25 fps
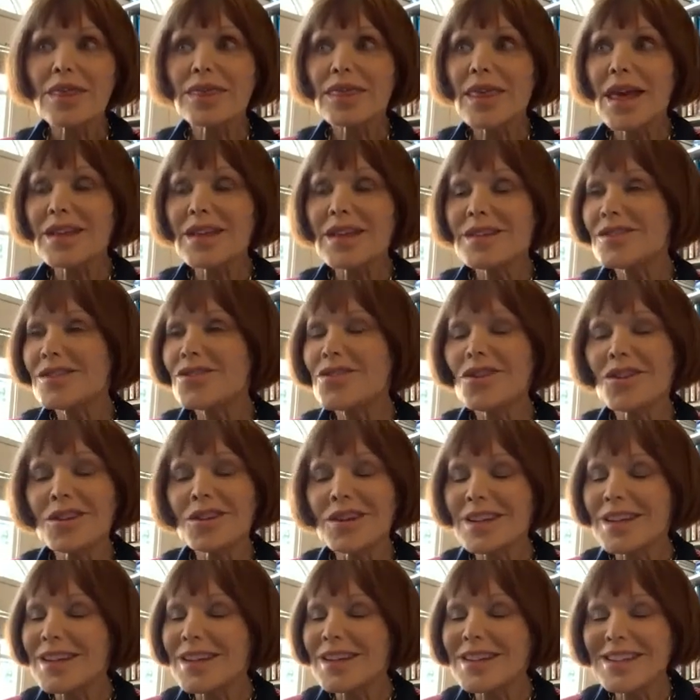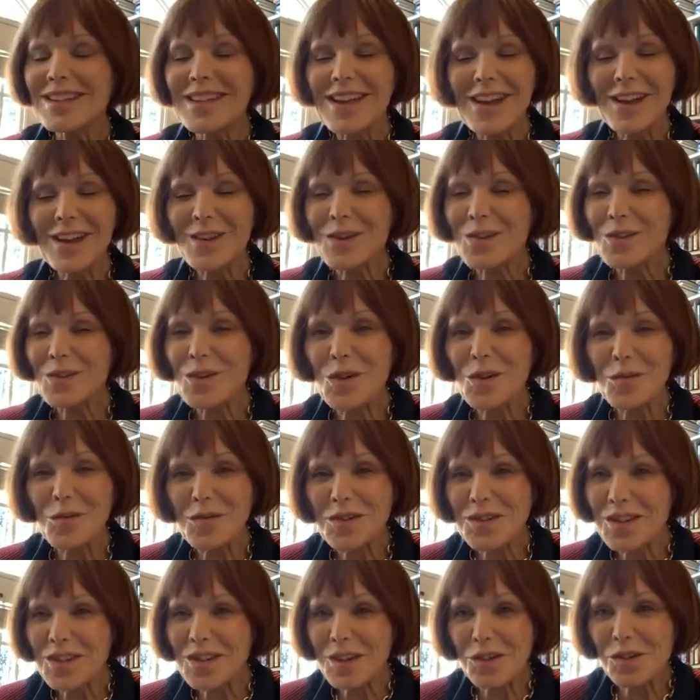That's not an attack on
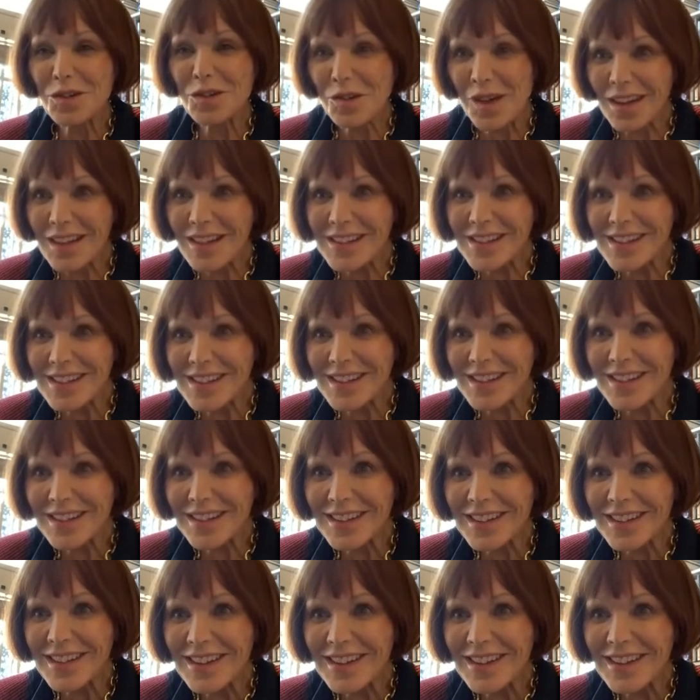homosexuality.